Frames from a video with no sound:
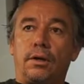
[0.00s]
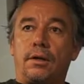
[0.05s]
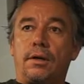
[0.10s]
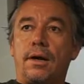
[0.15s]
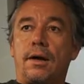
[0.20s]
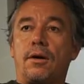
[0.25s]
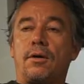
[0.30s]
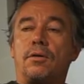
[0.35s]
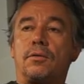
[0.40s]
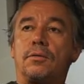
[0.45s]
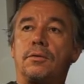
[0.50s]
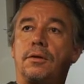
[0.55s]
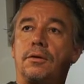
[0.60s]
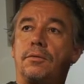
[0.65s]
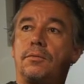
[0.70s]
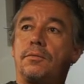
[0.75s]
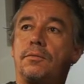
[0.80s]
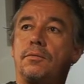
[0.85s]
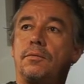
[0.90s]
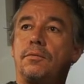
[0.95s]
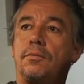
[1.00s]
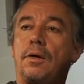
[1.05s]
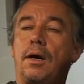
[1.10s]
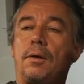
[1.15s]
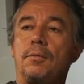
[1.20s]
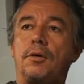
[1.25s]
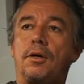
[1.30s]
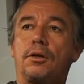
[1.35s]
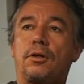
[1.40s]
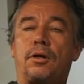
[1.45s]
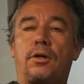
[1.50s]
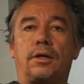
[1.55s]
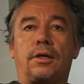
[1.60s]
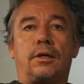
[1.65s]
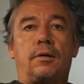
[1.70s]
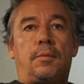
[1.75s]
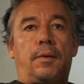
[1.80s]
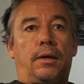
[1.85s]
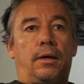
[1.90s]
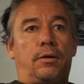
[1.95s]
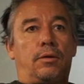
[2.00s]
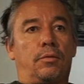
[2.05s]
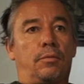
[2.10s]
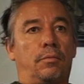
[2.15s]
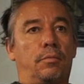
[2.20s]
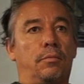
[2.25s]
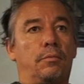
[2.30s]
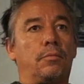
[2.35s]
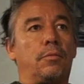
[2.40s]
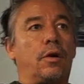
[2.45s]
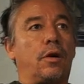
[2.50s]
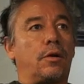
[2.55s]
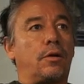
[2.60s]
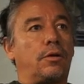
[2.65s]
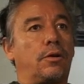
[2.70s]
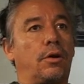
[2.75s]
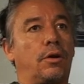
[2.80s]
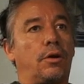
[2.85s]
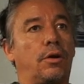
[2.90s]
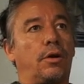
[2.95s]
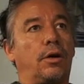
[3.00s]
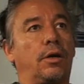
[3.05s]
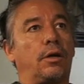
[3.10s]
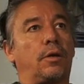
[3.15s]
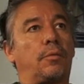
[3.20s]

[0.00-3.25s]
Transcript: Now, well, I'm not talking about modern art.